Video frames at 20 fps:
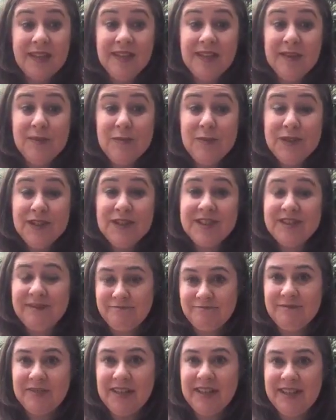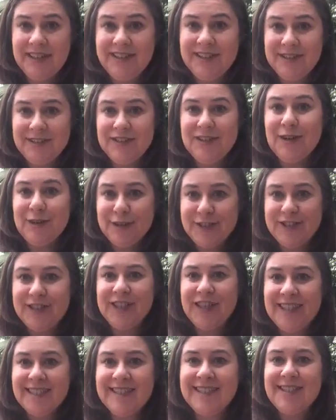it wasn't not
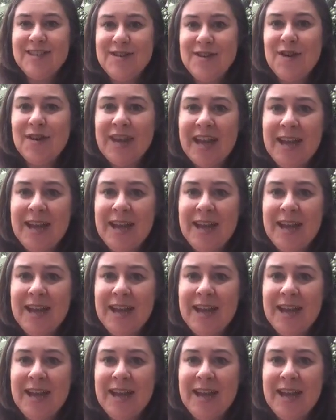just the not